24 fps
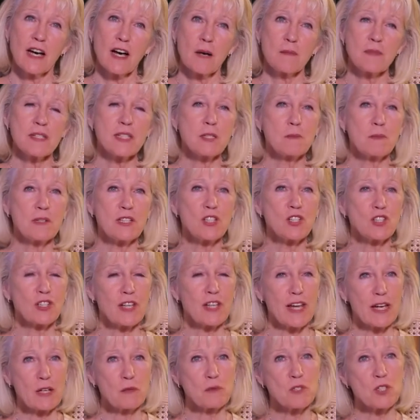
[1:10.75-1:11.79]
I'm a
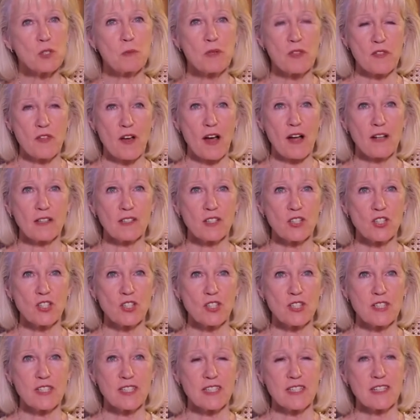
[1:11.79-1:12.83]
speech-language
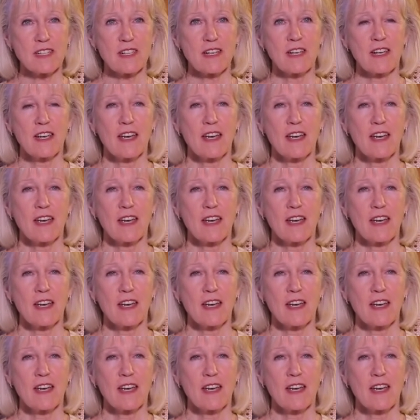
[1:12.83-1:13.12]
pathologist,